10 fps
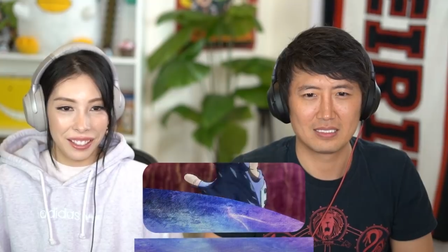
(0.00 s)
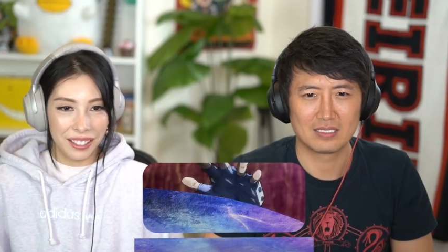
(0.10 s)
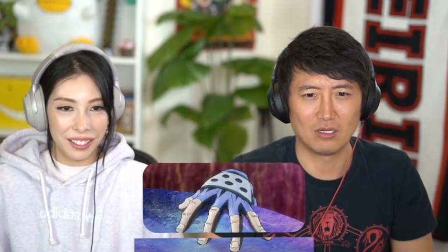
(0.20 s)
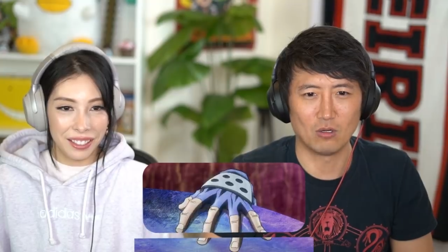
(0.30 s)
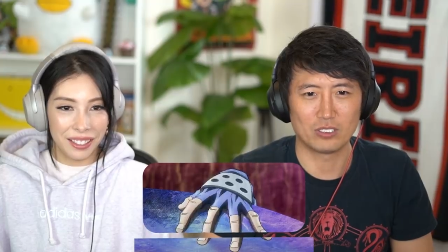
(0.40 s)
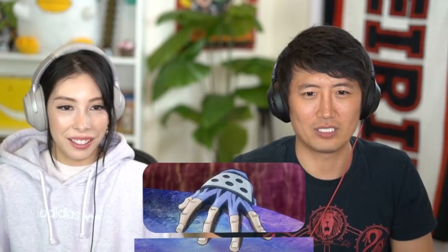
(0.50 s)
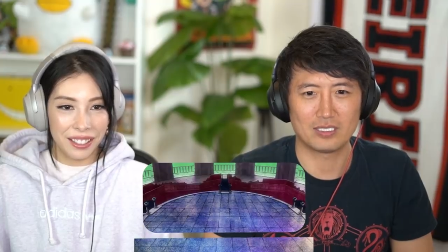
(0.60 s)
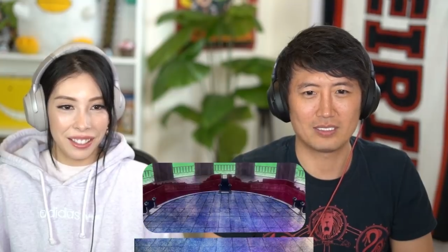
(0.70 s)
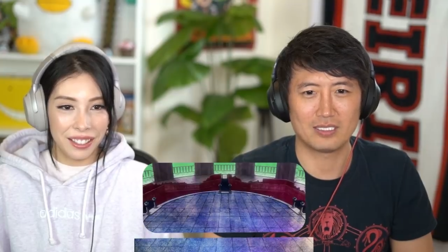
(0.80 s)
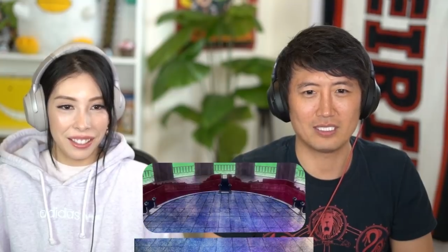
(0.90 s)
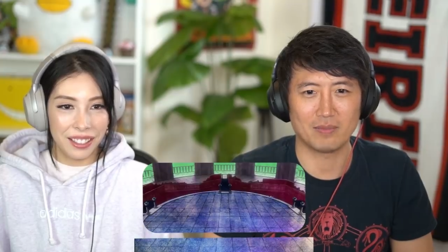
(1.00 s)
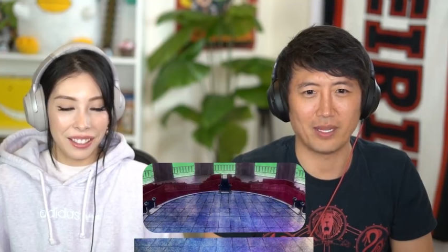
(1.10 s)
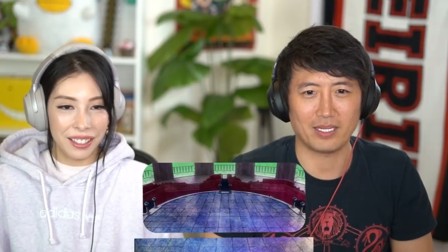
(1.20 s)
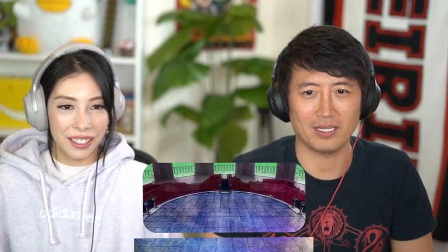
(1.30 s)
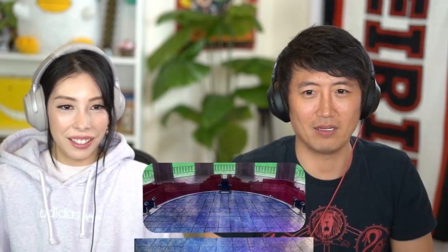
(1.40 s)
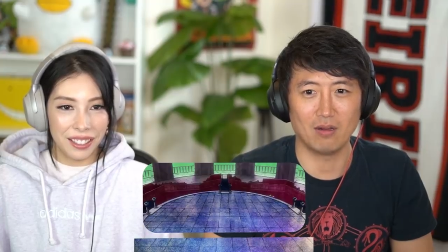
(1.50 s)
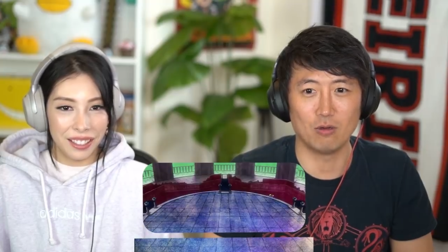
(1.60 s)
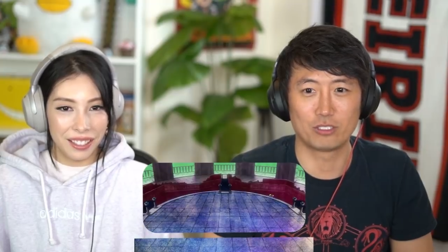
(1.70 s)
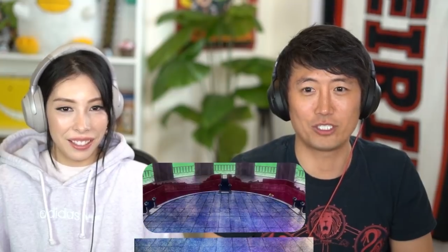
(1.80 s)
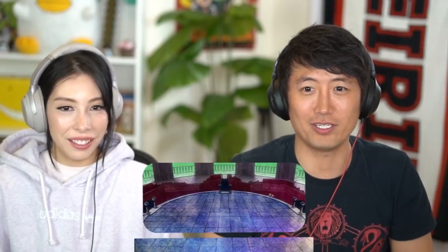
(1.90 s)
Speaker 1: Oh, does Caesar make it?
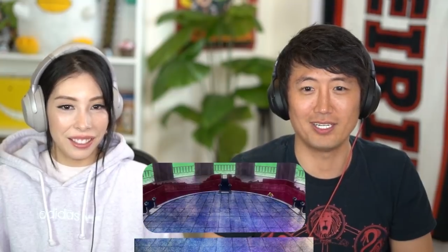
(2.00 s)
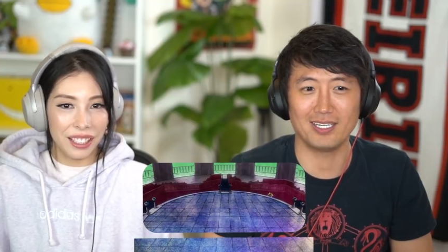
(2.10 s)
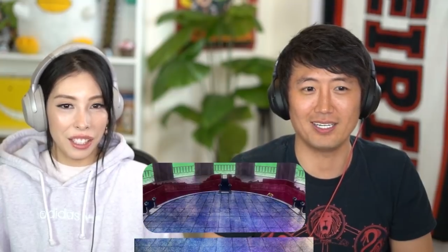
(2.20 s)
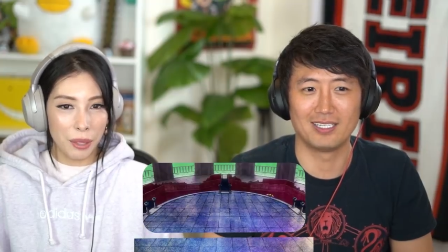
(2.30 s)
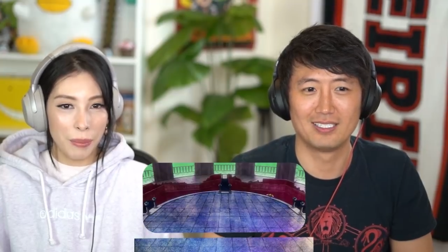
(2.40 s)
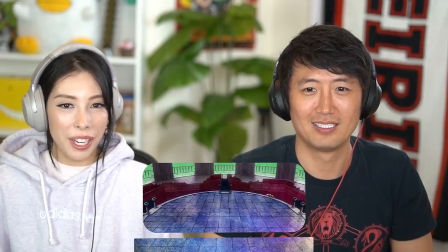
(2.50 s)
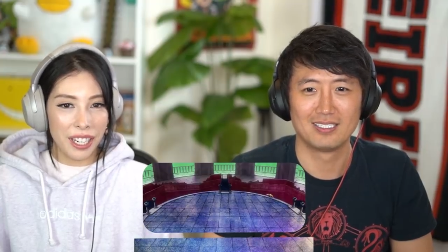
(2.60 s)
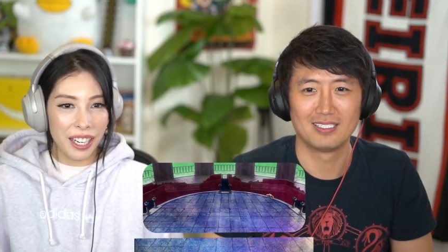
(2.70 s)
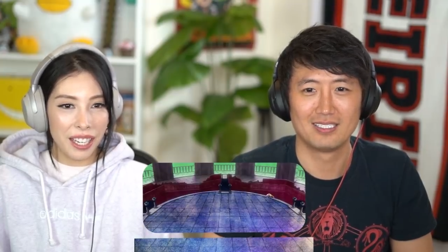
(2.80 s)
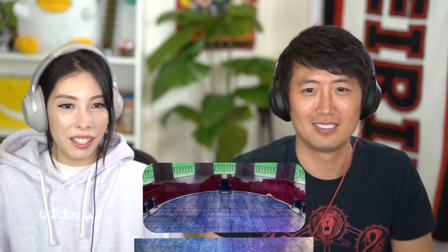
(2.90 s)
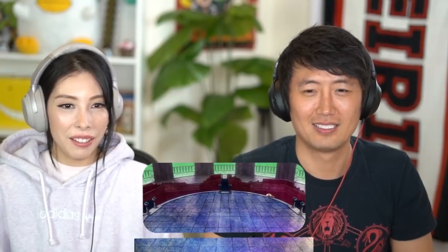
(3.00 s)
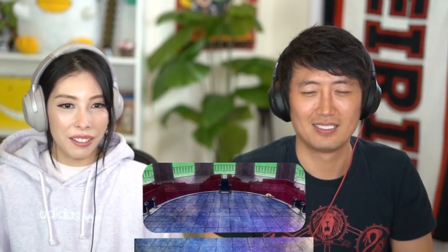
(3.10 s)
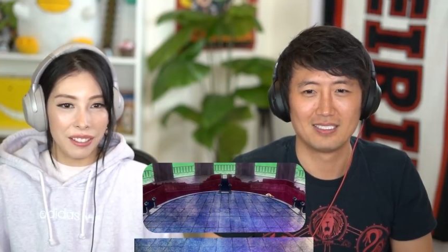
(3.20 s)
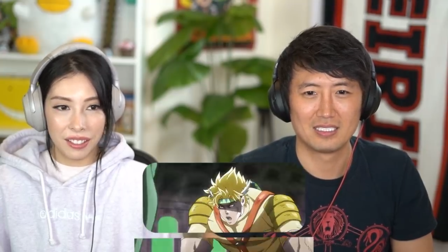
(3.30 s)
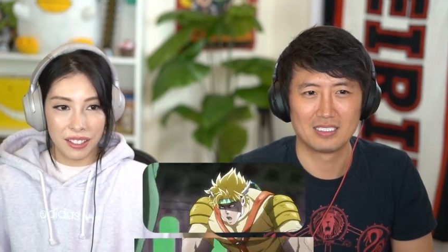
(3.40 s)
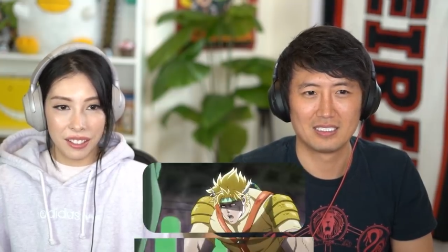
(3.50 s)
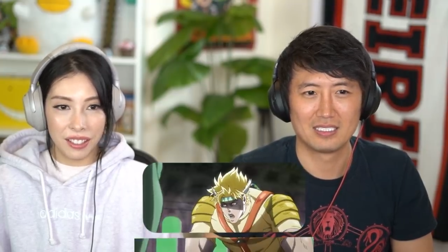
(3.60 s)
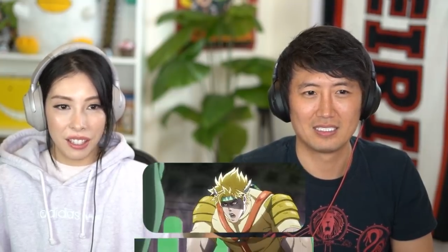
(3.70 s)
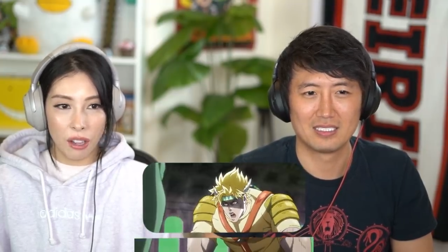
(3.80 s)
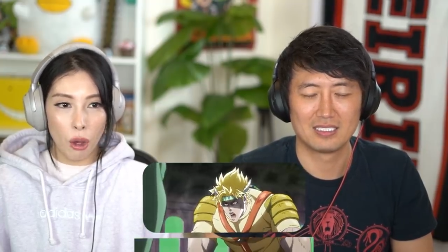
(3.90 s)
Oh, shit,
Speaker 2: he Caesar did. Caesar made it.
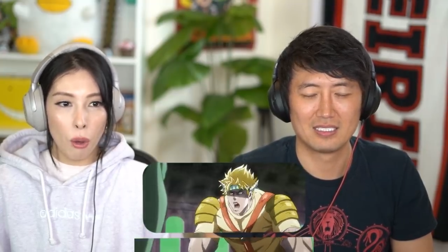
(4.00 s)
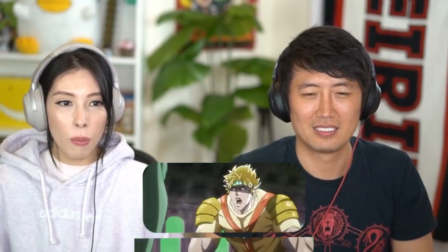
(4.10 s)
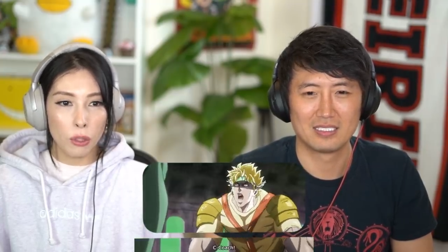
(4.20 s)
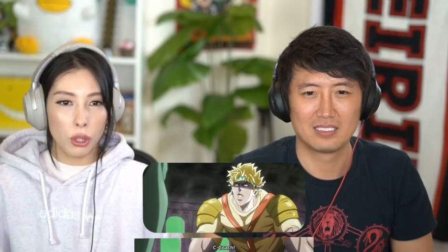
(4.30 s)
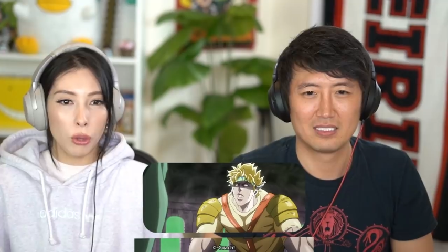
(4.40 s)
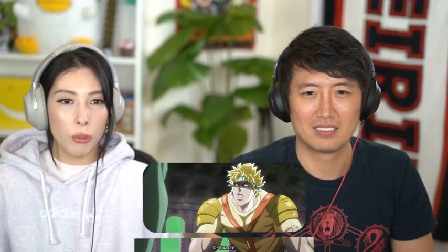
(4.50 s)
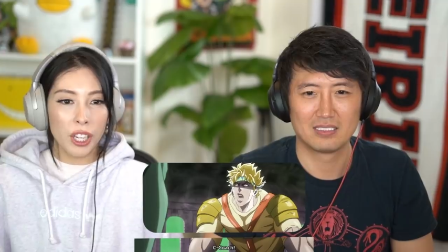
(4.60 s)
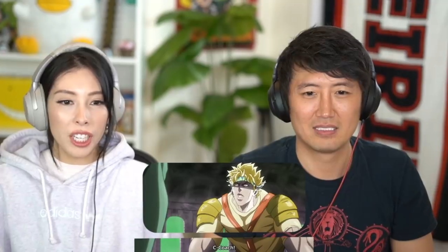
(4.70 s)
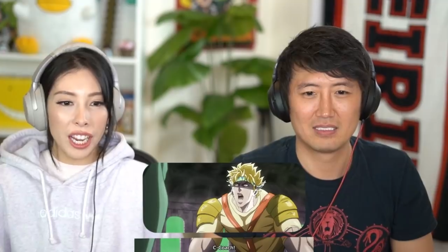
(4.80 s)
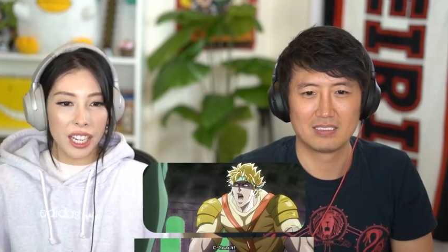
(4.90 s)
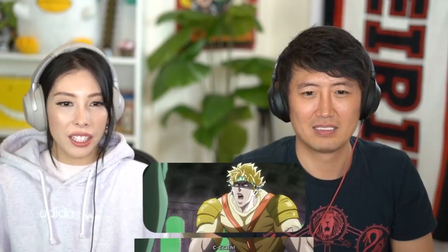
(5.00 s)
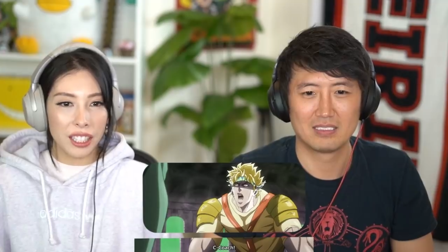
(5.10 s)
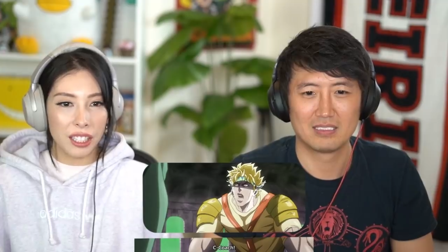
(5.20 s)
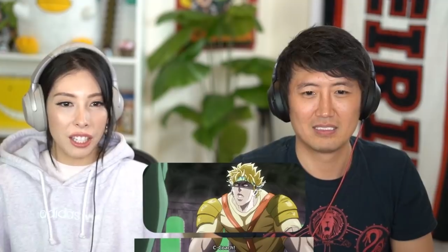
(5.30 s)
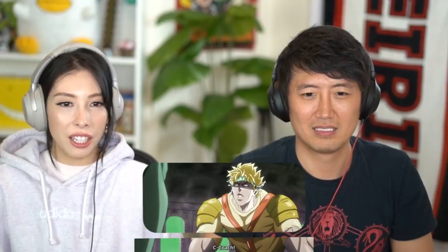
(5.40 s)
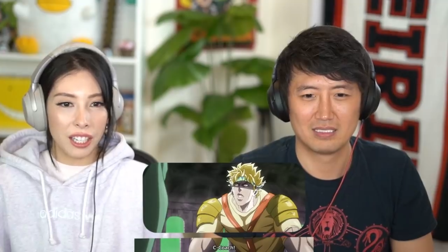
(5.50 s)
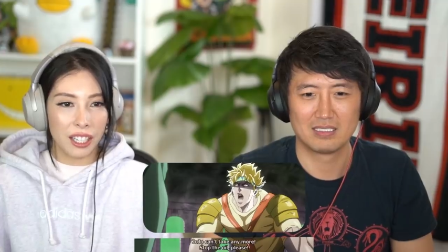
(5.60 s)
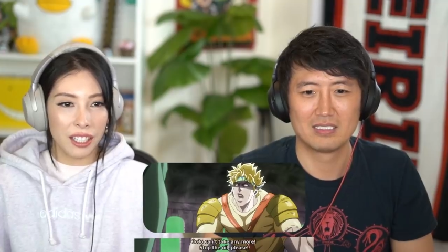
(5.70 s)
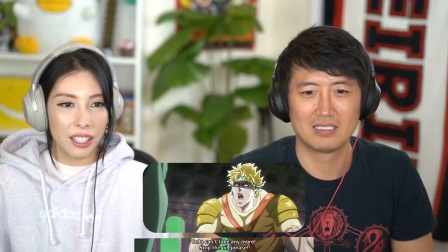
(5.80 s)
Almost three days it took.